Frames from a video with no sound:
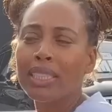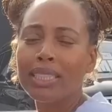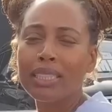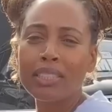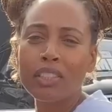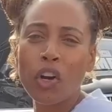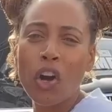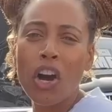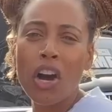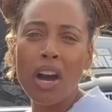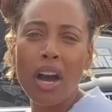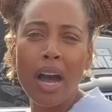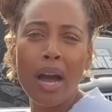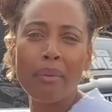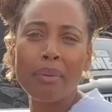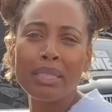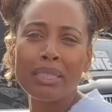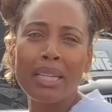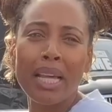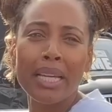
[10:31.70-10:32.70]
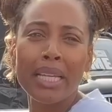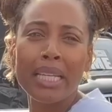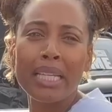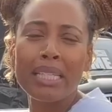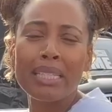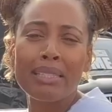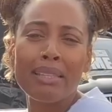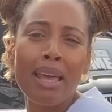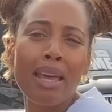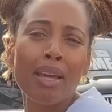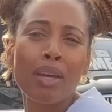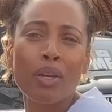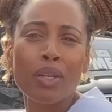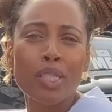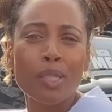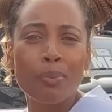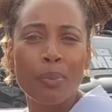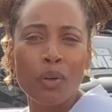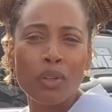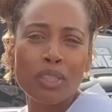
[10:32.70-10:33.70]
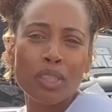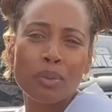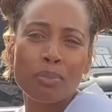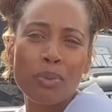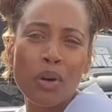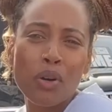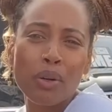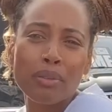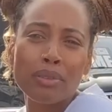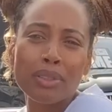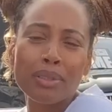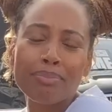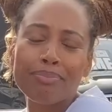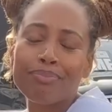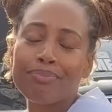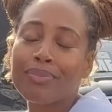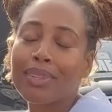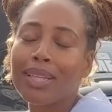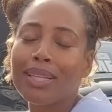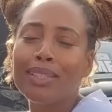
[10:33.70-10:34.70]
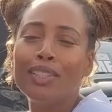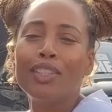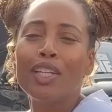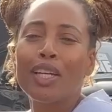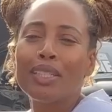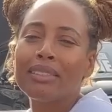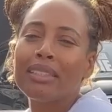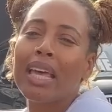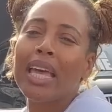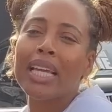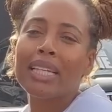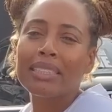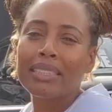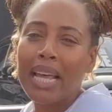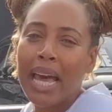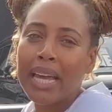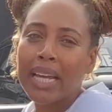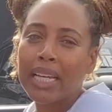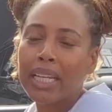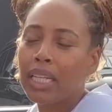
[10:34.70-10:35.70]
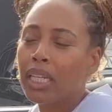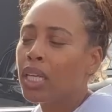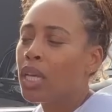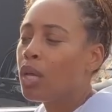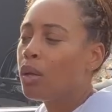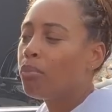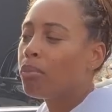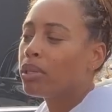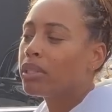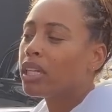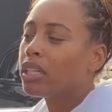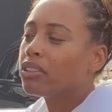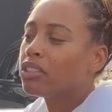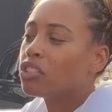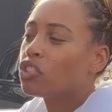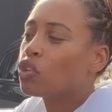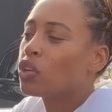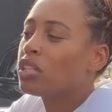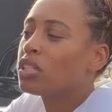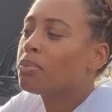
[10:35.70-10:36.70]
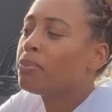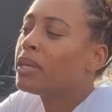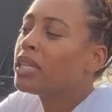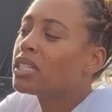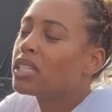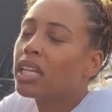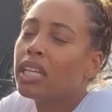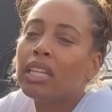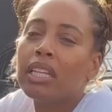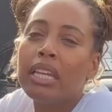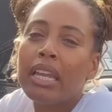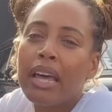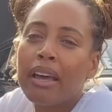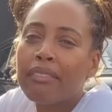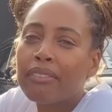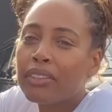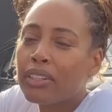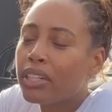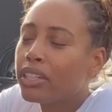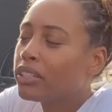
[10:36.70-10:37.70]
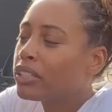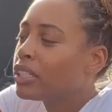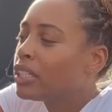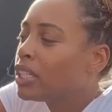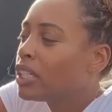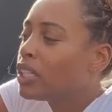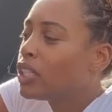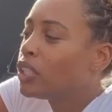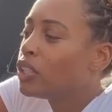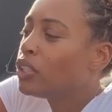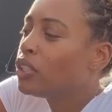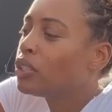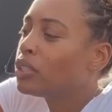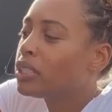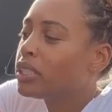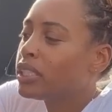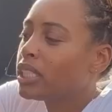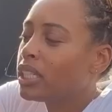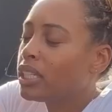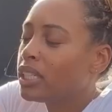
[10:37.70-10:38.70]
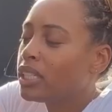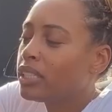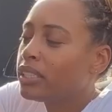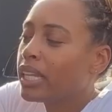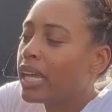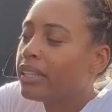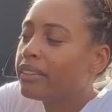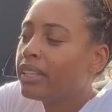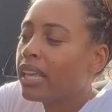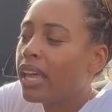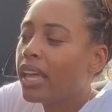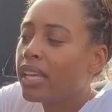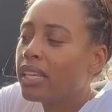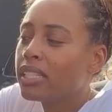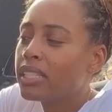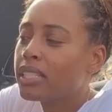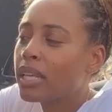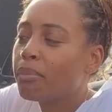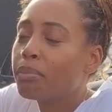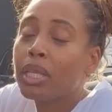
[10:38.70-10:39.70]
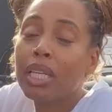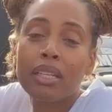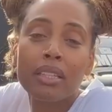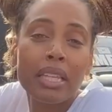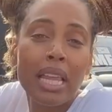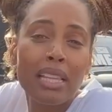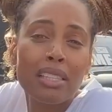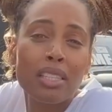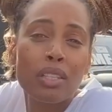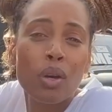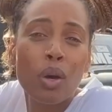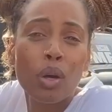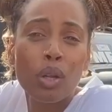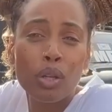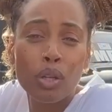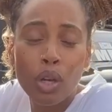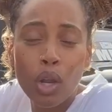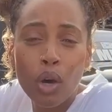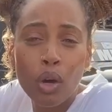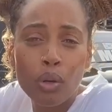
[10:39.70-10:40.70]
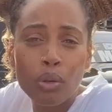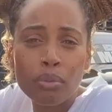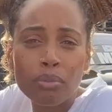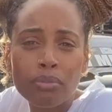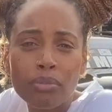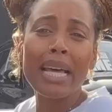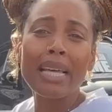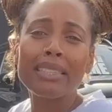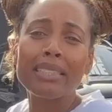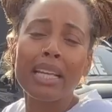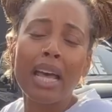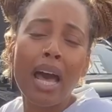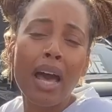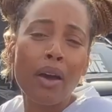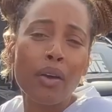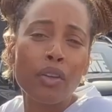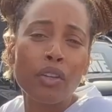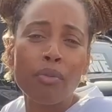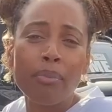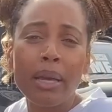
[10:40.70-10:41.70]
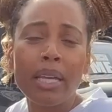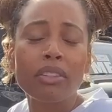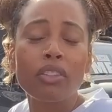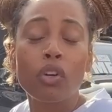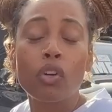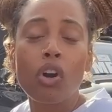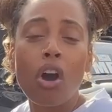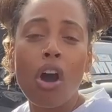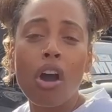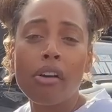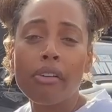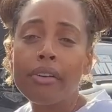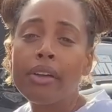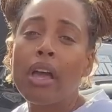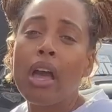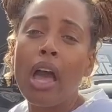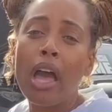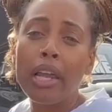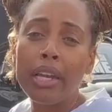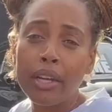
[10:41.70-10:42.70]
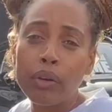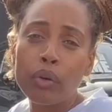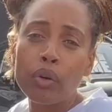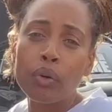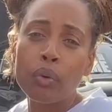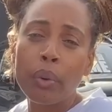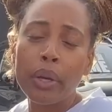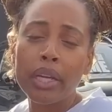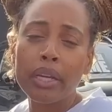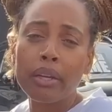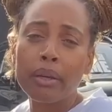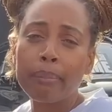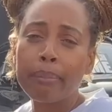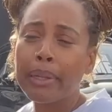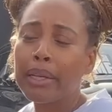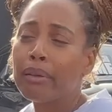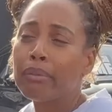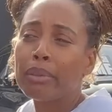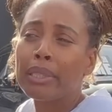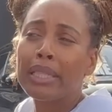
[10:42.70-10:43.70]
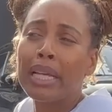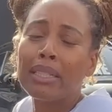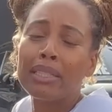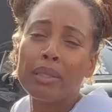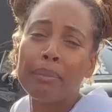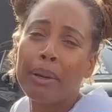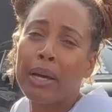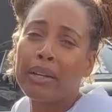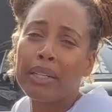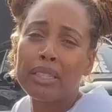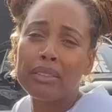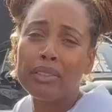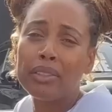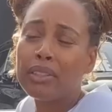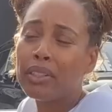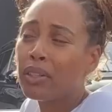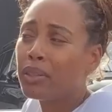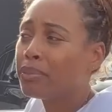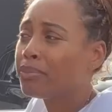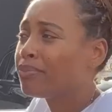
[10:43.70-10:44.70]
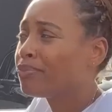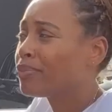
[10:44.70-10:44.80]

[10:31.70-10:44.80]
this car, I was like, is there a sports mode? Not exactly, but on the transmission leveler, you see that there is something that's called low. That's how you make the car a little quicker, but that's about it, you know.